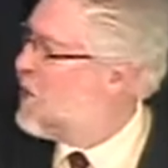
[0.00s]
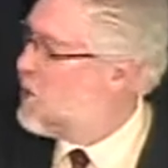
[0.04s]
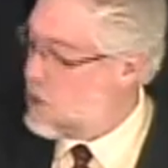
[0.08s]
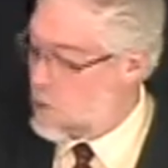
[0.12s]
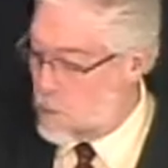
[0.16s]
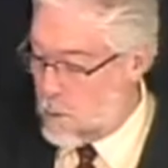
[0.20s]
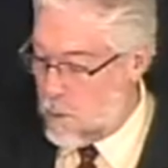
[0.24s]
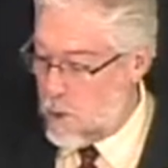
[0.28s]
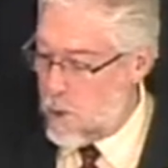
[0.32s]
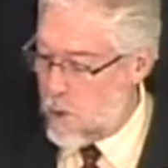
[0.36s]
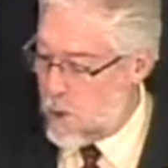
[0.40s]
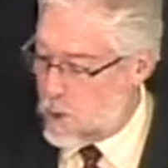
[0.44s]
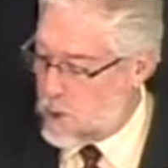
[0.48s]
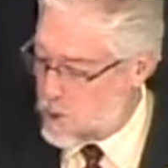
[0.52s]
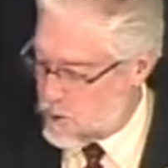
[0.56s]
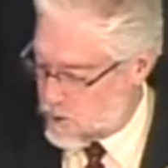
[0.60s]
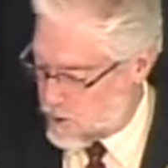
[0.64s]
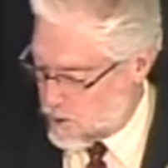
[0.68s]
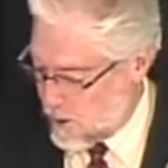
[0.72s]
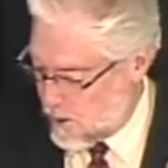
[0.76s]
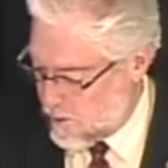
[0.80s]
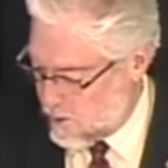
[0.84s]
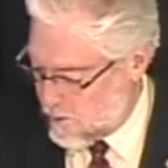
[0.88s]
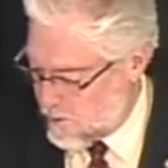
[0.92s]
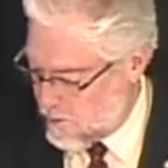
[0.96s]
the
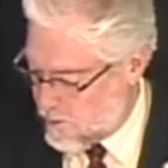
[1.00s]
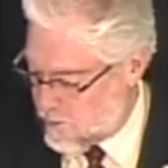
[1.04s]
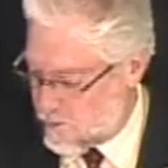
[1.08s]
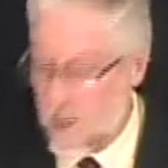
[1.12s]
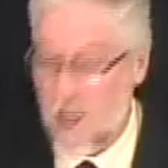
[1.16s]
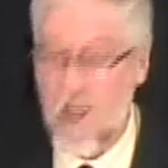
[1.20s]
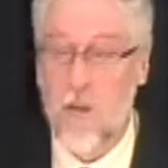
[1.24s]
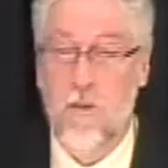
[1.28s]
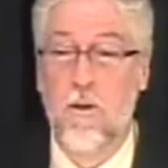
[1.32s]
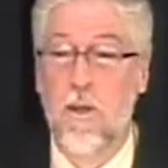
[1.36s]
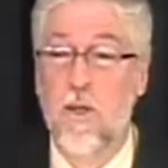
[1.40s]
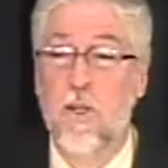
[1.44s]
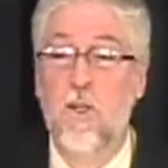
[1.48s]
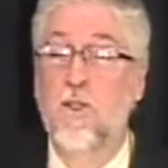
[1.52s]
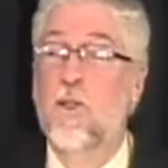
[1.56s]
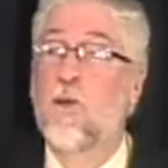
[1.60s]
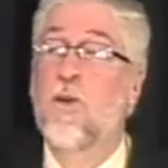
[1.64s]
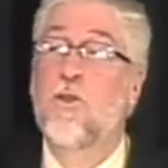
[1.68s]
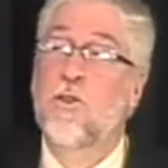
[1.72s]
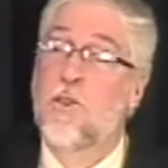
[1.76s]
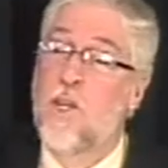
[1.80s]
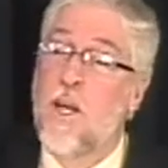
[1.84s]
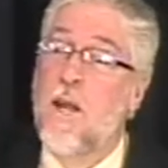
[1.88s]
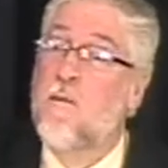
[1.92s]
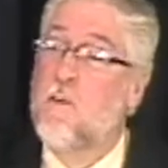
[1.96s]
books of Flavius
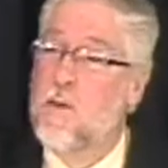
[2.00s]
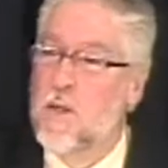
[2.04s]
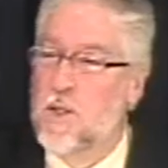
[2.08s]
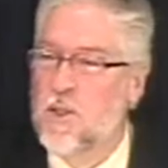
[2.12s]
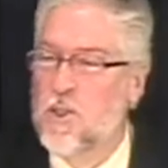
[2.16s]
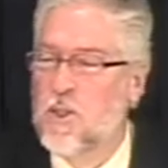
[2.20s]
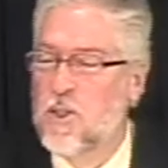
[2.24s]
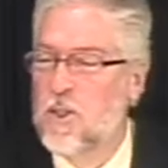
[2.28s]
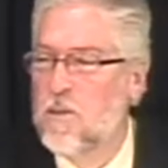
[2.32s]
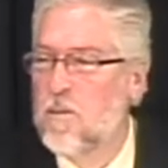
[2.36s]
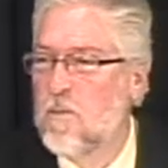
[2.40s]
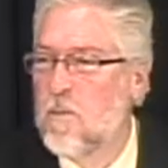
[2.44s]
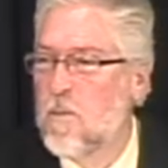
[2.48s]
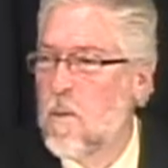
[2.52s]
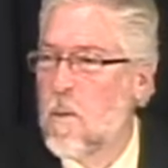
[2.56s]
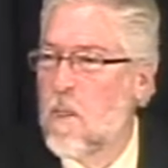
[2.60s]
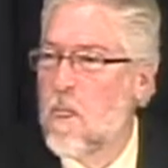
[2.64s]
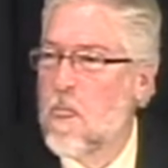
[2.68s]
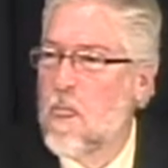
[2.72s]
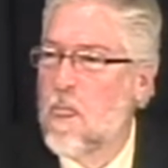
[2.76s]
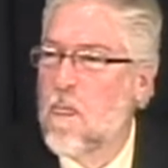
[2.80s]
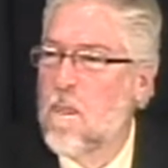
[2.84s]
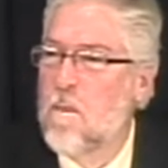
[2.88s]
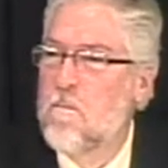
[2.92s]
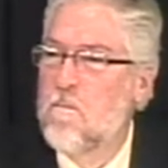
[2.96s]
Josephus,
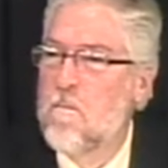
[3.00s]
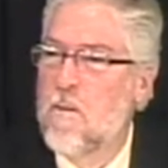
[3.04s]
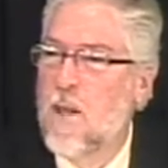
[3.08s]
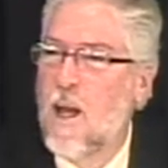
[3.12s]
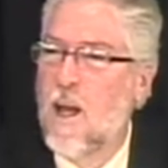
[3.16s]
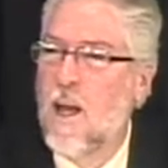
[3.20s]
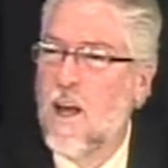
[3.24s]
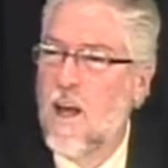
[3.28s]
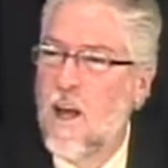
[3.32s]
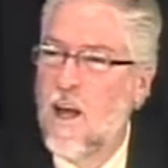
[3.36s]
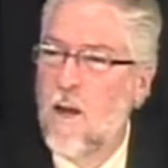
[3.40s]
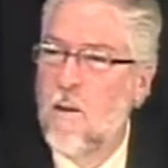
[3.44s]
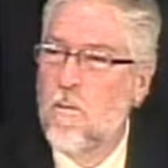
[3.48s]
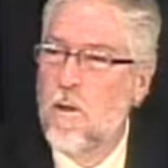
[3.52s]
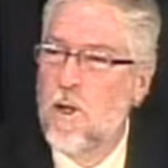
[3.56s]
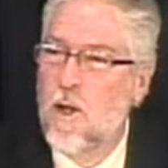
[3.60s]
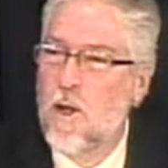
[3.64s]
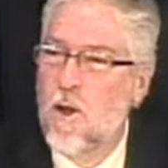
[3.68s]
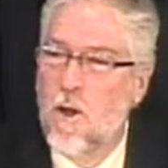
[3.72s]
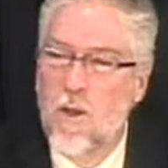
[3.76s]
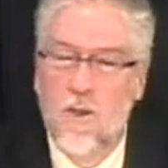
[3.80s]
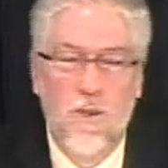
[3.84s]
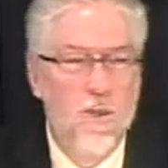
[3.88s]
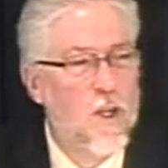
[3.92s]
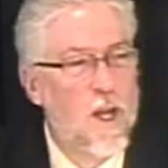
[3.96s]

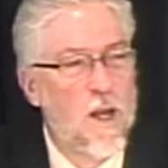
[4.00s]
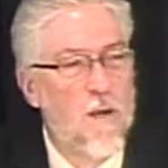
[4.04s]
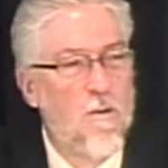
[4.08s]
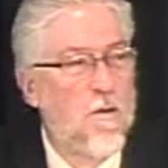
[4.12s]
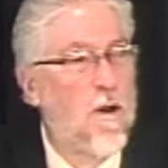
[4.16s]
because they